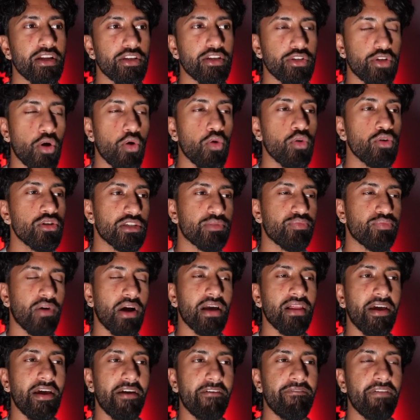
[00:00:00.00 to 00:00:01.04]
Doge is
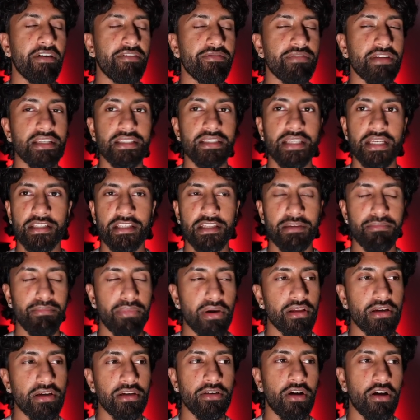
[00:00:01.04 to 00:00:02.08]
probably like $50-60
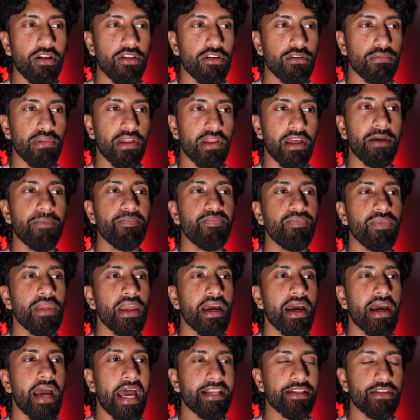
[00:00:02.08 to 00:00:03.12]
billion play,
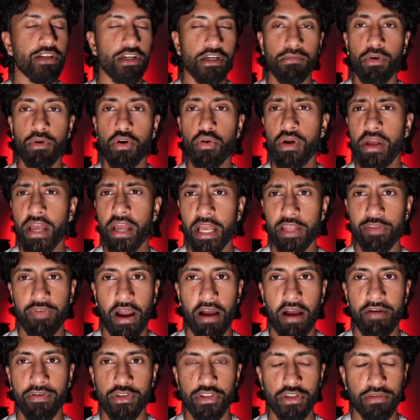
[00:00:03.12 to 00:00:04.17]
and Turbo is
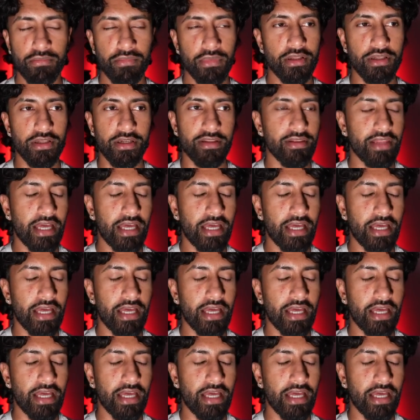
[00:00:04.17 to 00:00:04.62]
500 million.